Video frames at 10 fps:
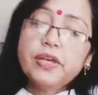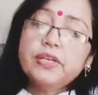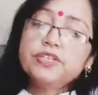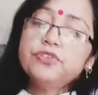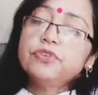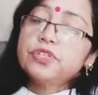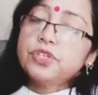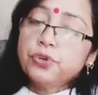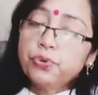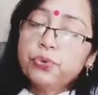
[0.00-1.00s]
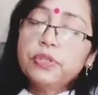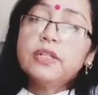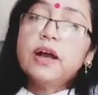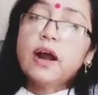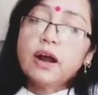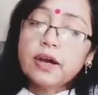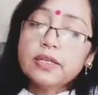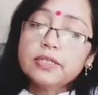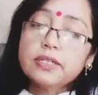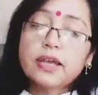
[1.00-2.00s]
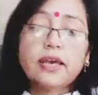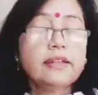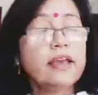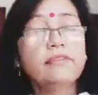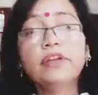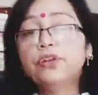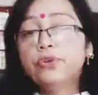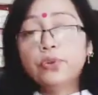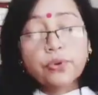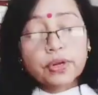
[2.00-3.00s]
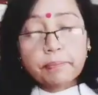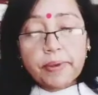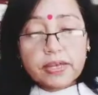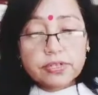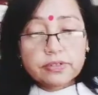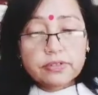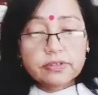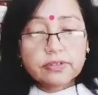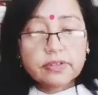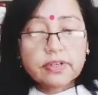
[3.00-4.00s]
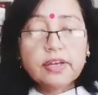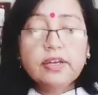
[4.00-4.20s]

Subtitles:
She was cruel, harsh and having no compassion.